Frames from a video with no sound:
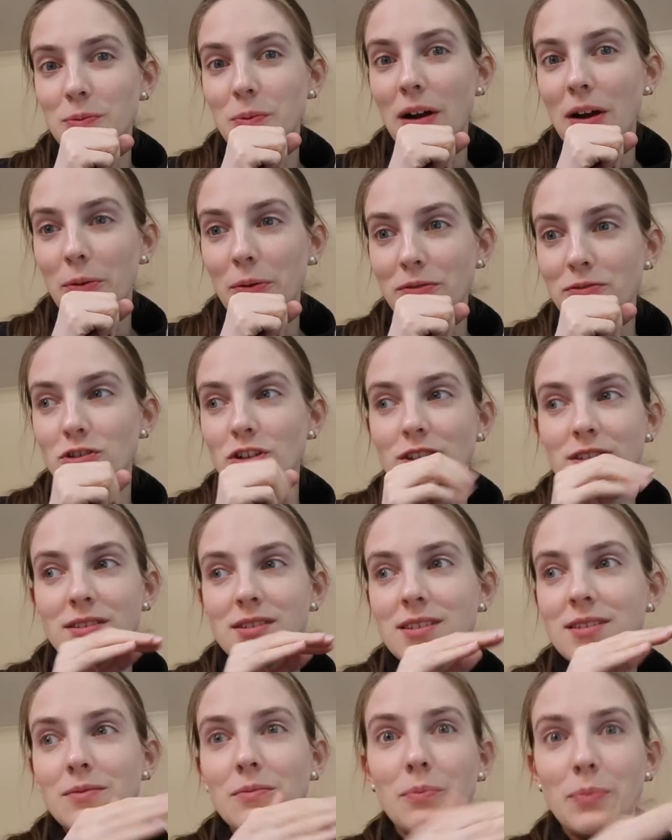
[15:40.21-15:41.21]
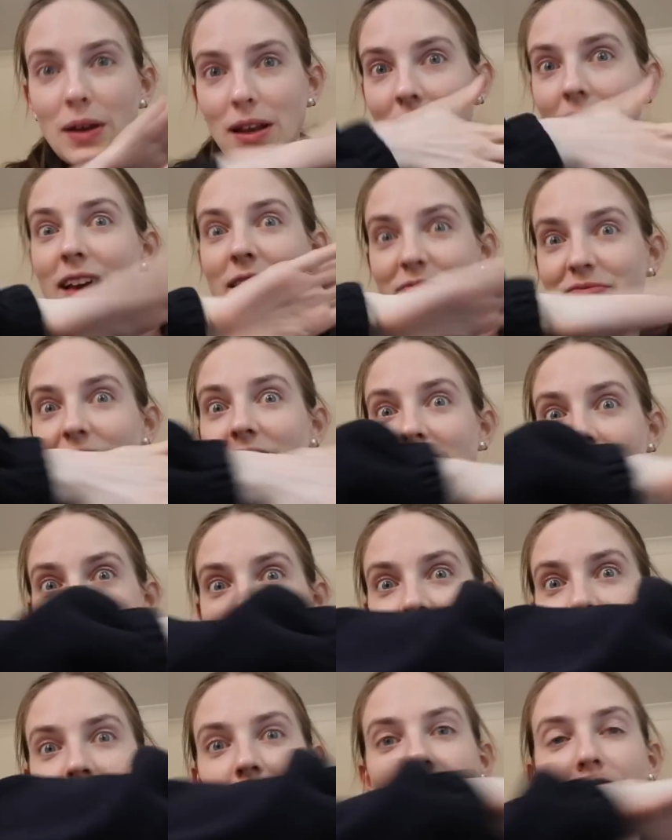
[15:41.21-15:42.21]
where we've just been like
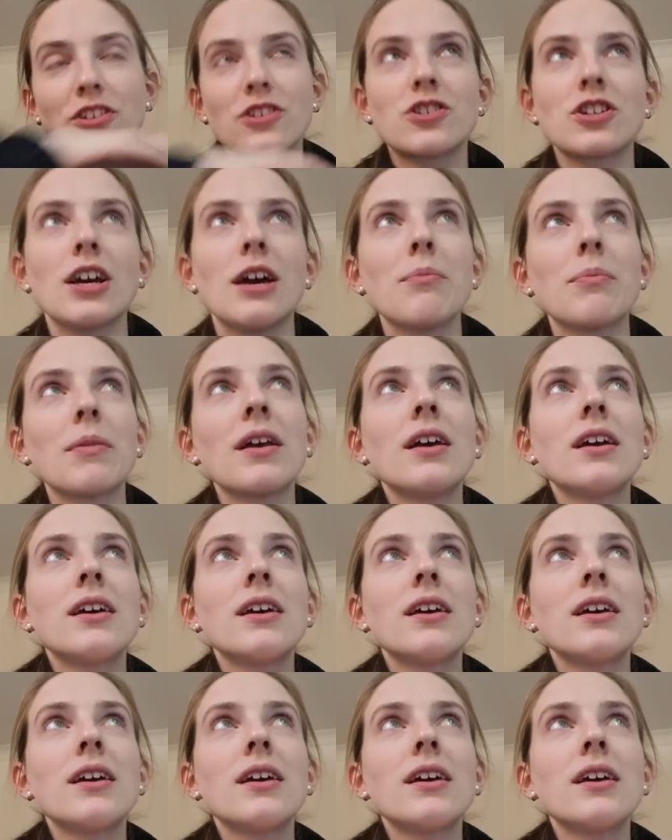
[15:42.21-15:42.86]
this on the ship.